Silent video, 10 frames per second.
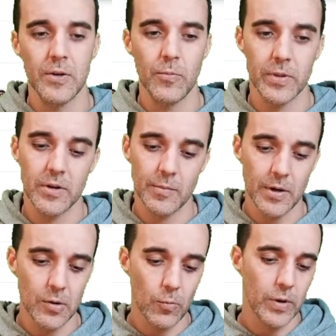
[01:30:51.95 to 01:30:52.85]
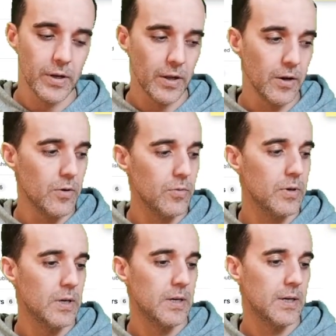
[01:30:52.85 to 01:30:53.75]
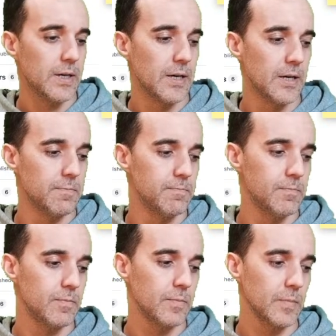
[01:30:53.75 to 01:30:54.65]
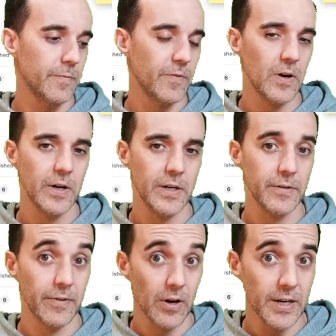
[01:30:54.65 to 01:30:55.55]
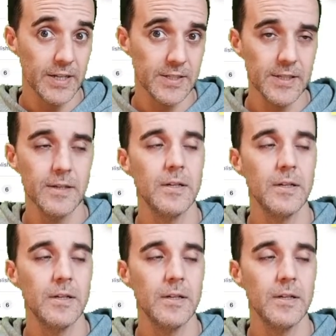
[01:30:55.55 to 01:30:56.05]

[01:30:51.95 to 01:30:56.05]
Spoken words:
with Kamal 1.0 very, very easy.